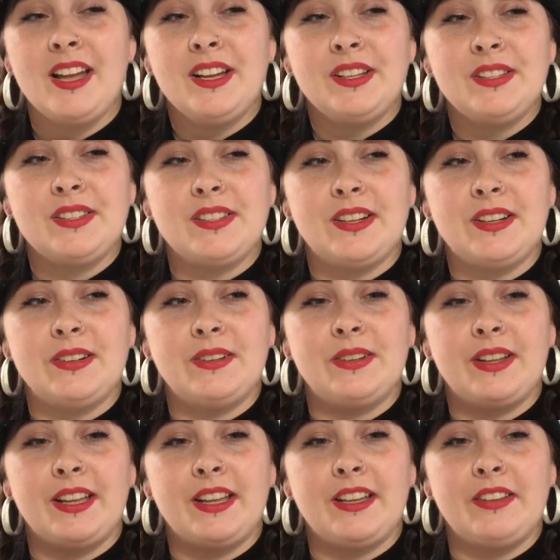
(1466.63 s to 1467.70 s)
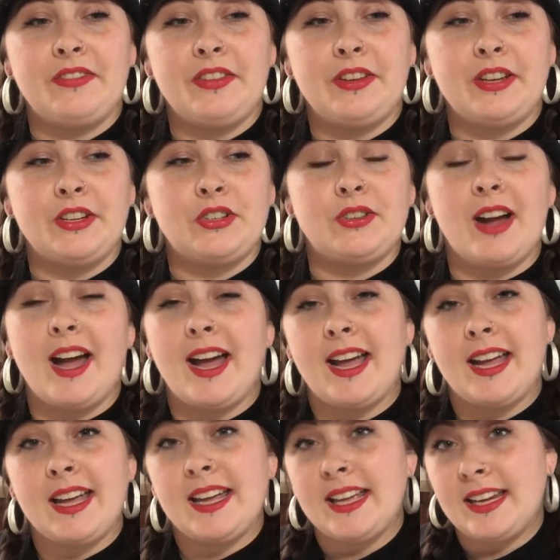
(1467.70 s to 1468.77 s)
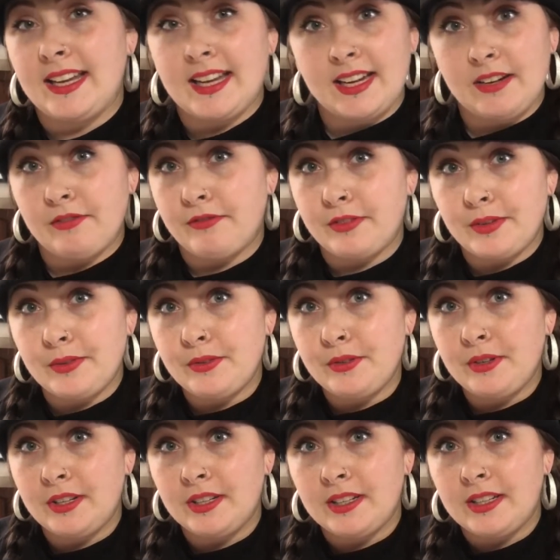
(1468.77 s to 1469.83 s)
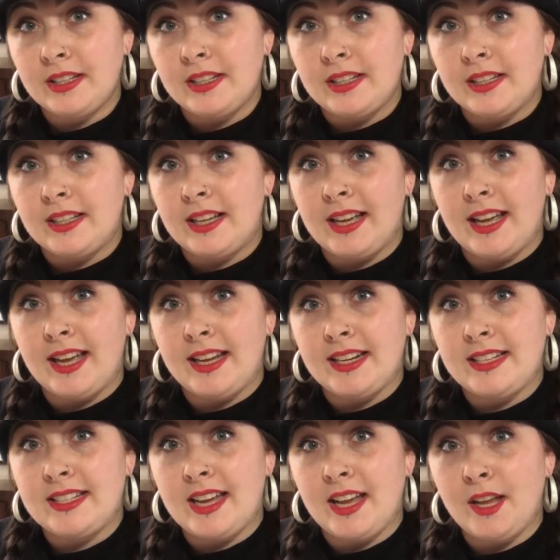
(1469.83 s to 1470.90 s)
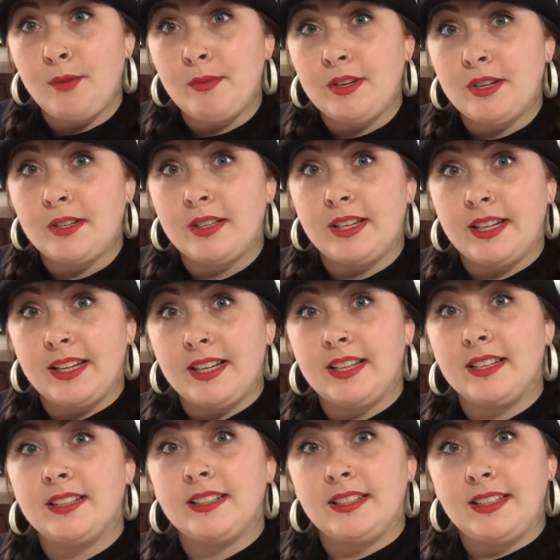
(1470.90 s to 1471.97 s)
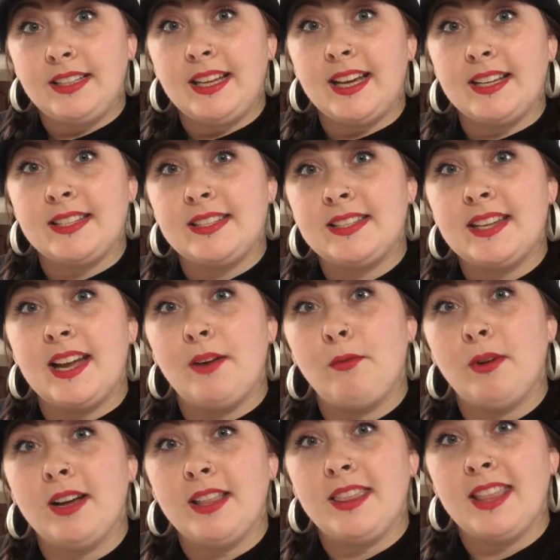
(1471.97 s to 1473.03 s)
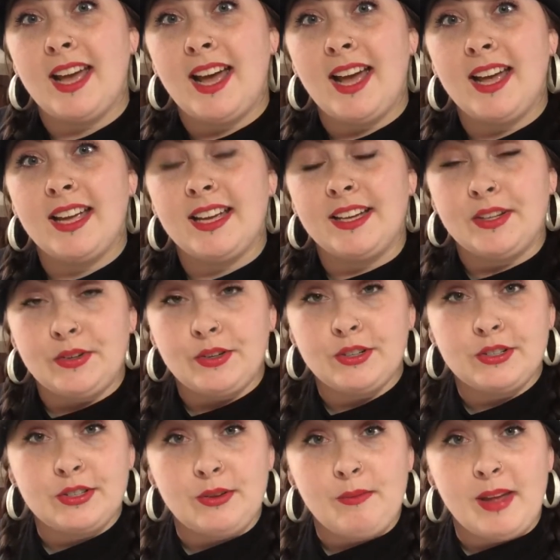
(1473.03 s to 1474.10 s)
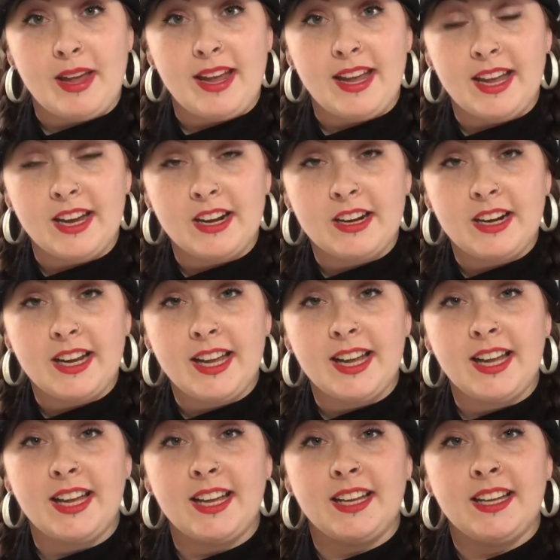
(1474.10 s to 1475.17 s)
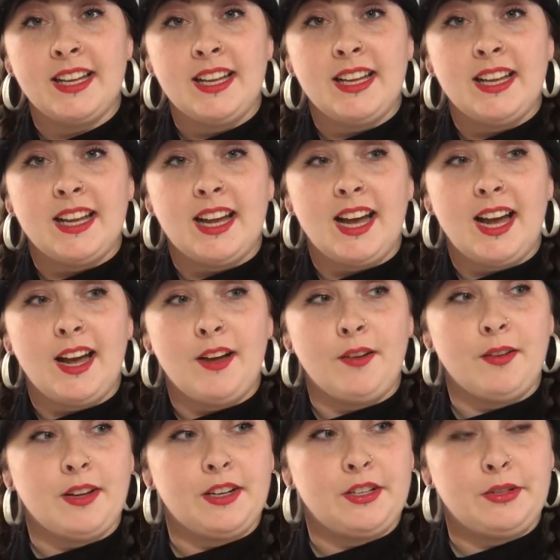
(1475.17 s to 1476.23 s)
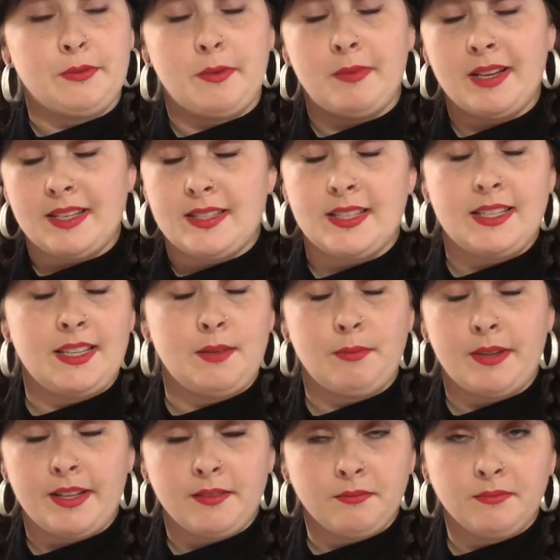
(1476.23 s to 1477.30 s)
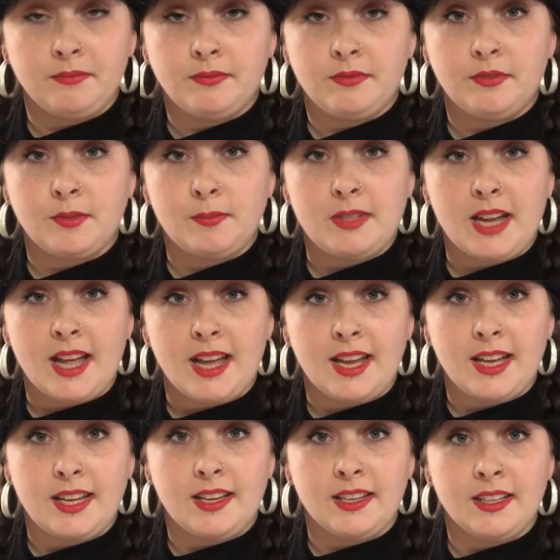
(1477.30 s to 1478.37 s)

So if you can try any kind of food ahead of time and you're like, yes, I want that, it grows in my area, I'm gonna do my best to keep it from dying,